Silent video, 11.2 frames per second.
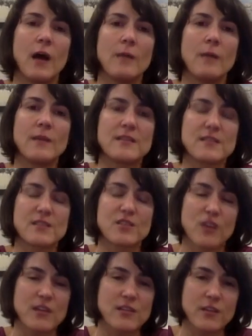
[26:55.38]
It's a
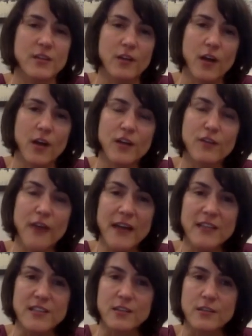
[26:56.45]
stress on your
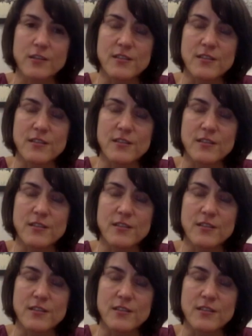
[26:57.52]
cardiovascular